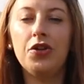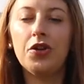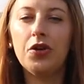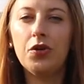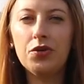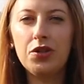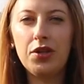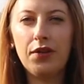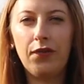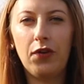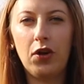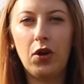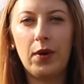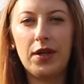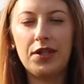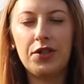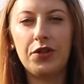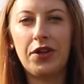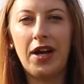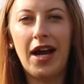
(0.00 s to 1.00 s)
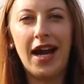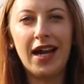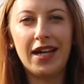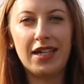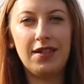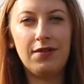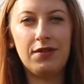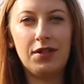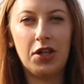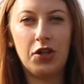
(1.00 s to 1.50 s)
You can also follow us on our
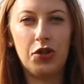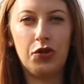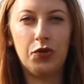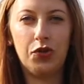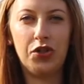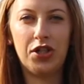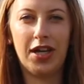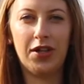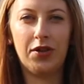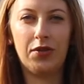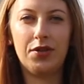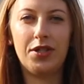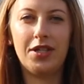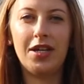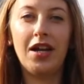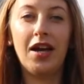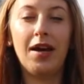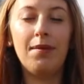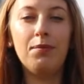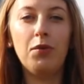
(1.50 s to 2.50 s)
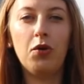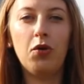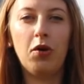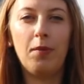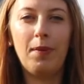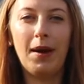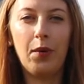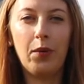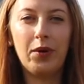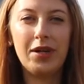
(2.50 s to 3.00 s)
active social channels to learn
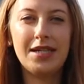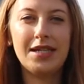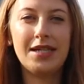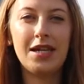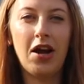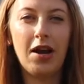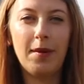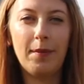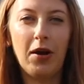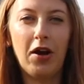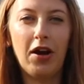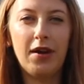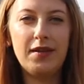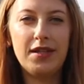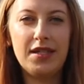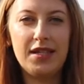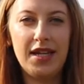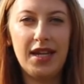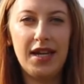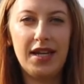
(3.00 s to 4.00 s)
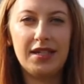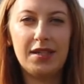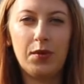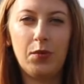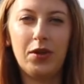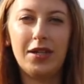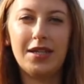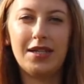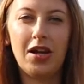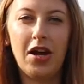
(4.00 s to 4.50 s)
more about what it's like behind the
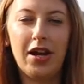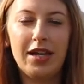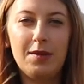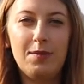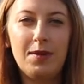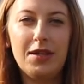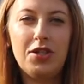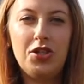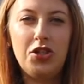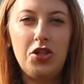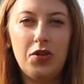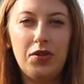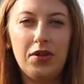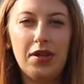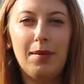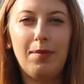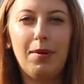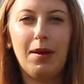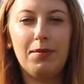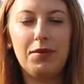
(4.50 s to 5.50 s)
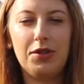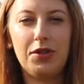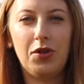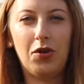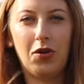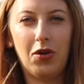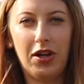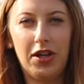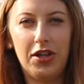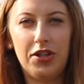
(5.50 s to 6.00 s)
scenes and what it's like to be a student at
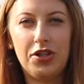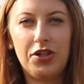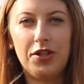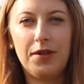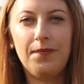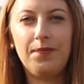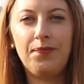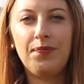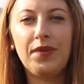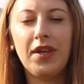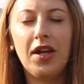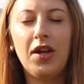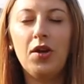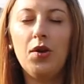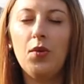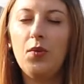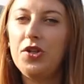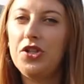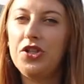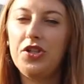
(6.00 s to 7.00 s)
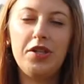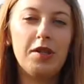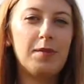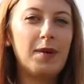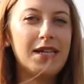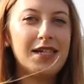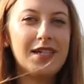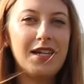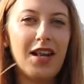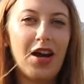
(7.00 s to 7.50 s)
Plumpton College. Wishing
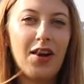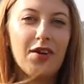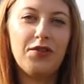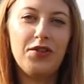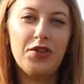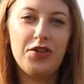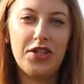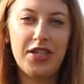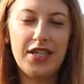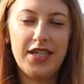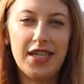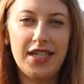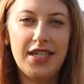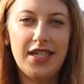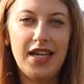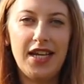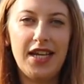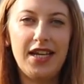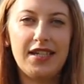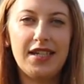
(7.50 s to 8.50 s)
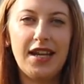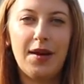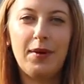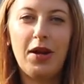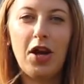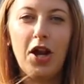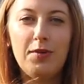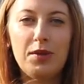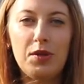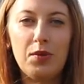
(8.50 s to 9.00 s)
you the best of luck for your GCSEs,
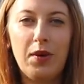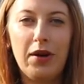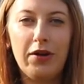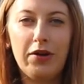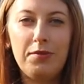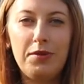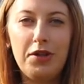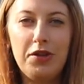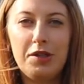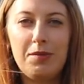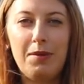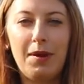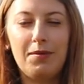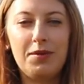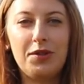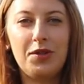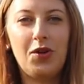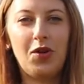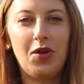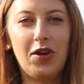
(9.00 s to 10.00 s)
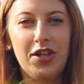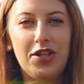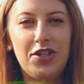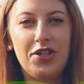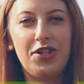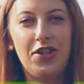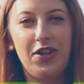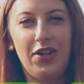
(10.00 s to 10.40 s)
and we hope to welcome you to Plumpton College